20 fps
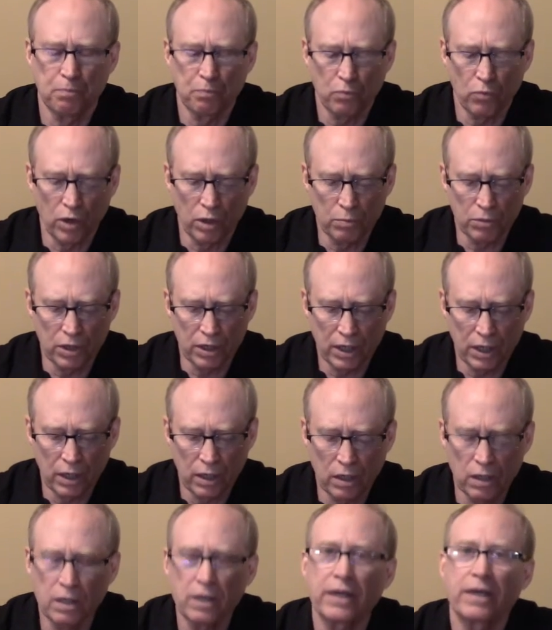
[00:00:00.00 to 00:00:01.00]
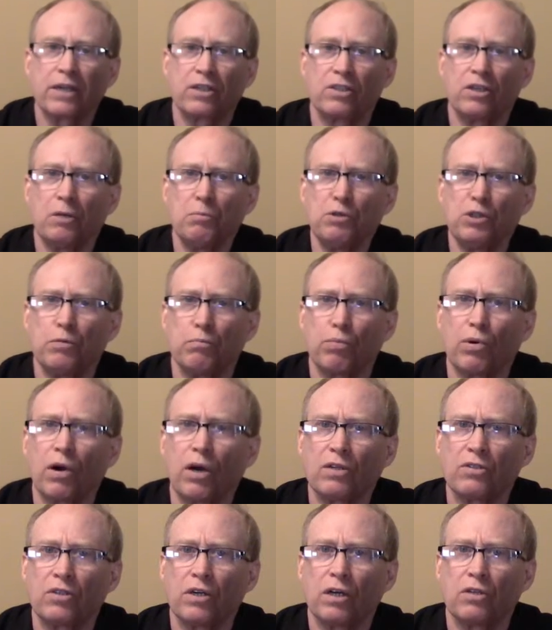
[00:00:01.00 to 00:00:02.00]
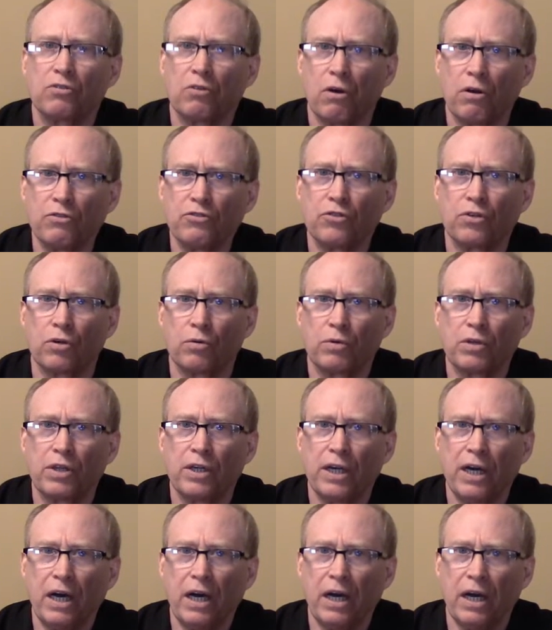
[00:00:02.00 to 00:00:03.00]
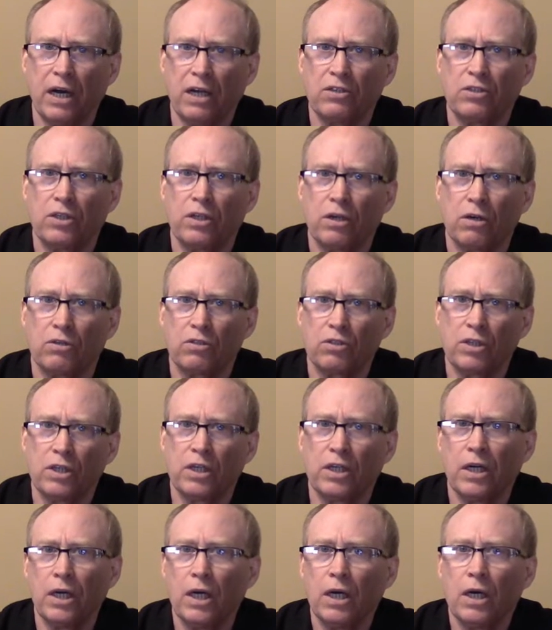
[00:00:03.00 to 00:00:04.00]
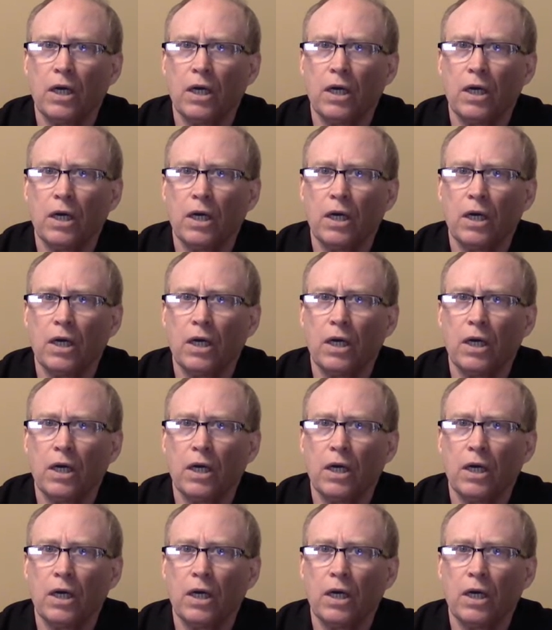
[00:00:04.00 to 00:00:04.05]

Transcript: Well, I'm going to get into that exemption process also with the IICRC